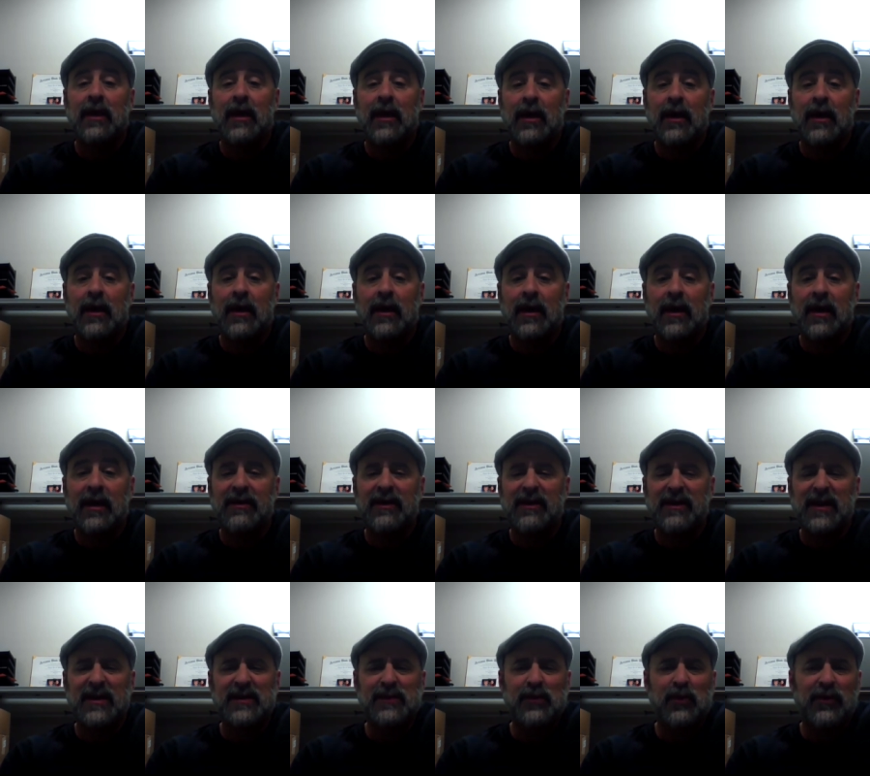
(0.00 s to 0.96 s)
I
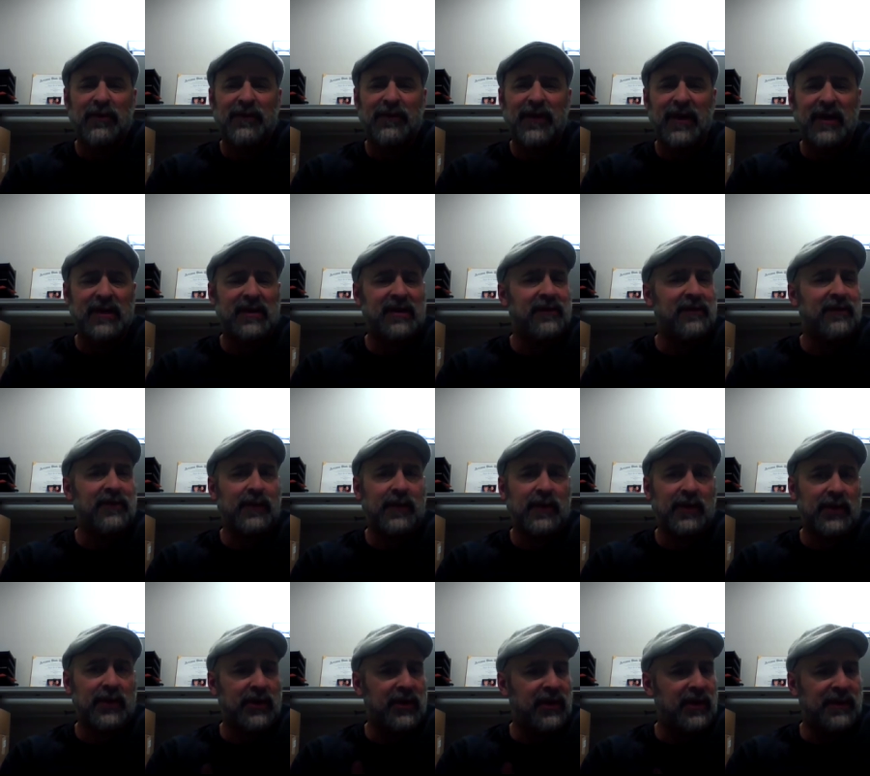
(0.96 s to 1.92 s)
think that's more effective from
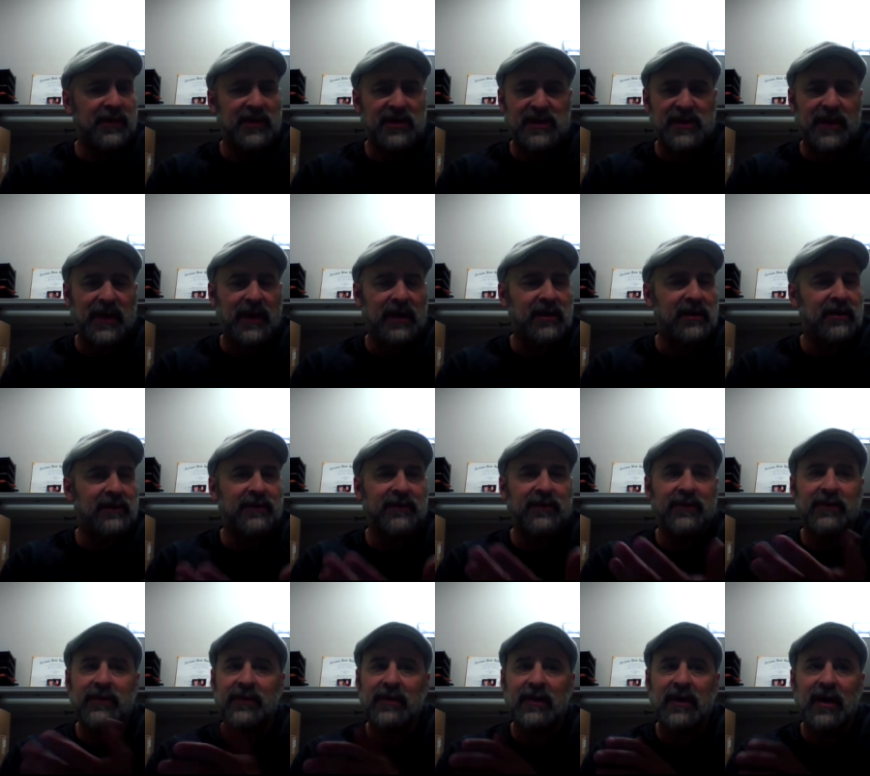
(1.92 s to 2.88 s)
a learning
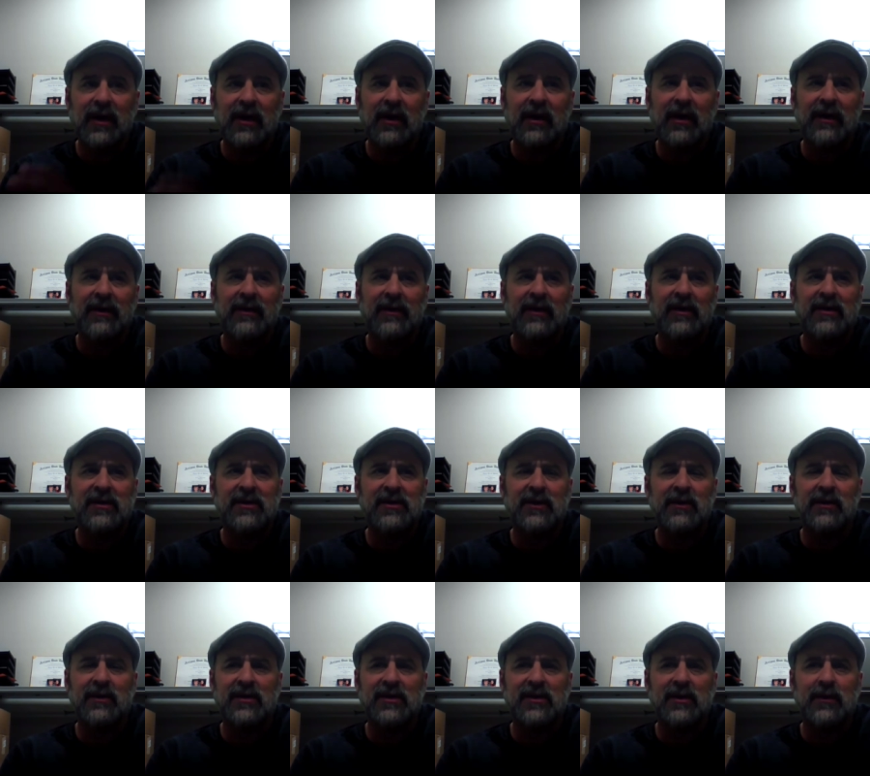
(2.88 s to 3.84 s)
perspective. I think
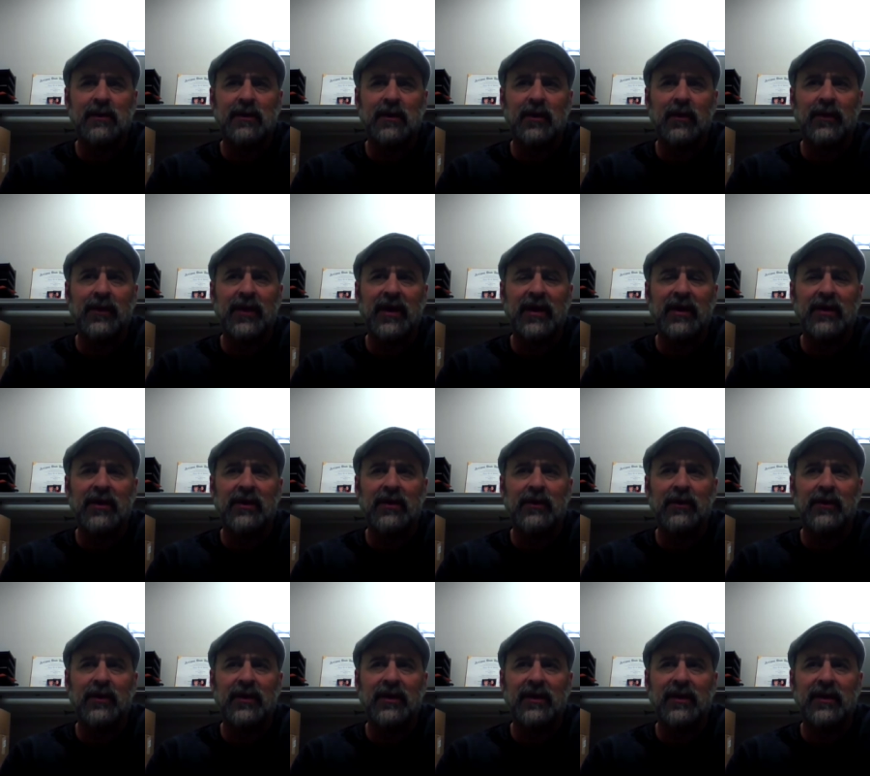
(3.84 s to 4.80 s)
students do a little
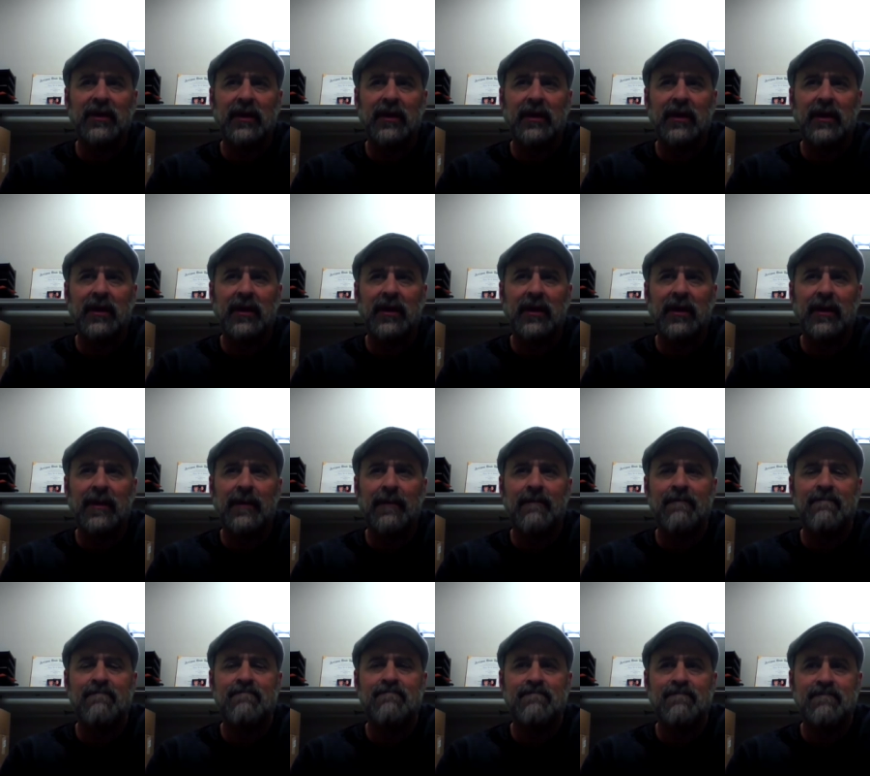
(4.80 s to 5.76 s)
better with
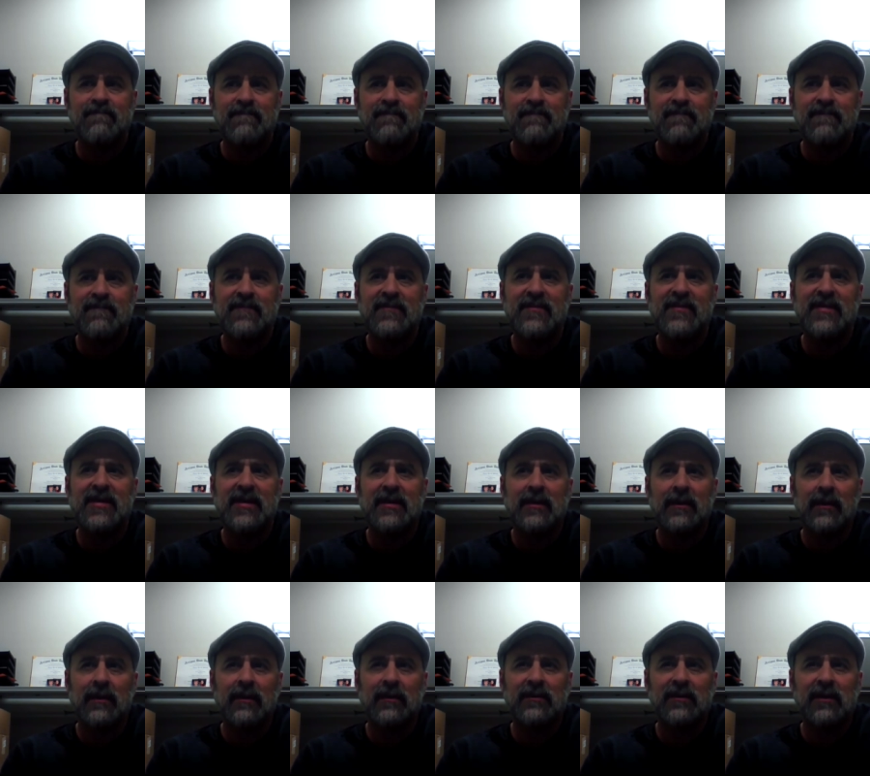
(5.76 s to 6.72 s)
talking
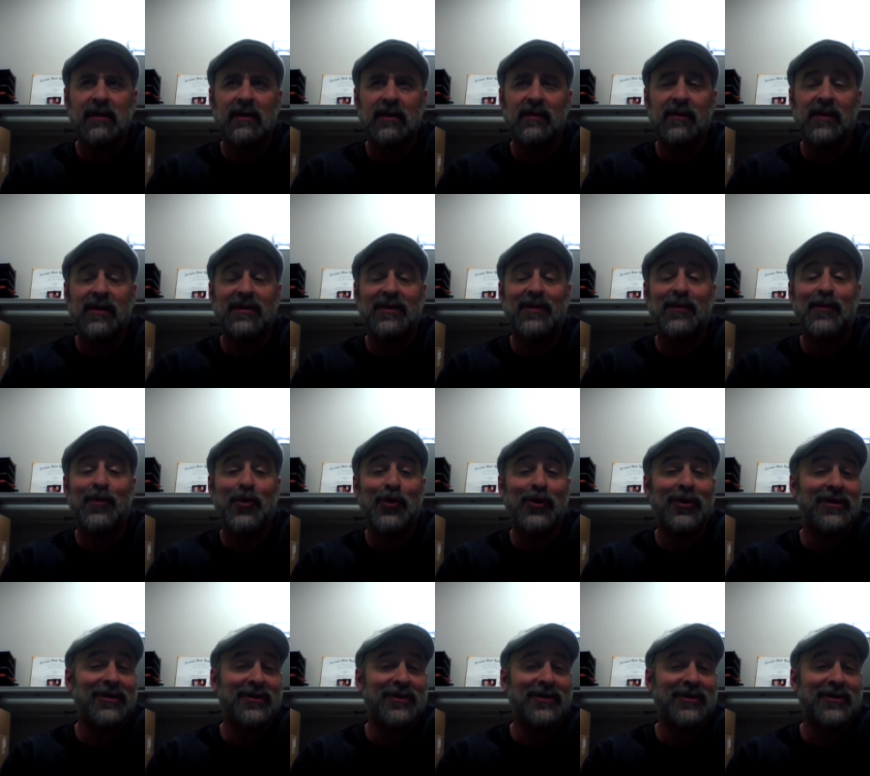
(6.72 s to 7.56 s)
about the more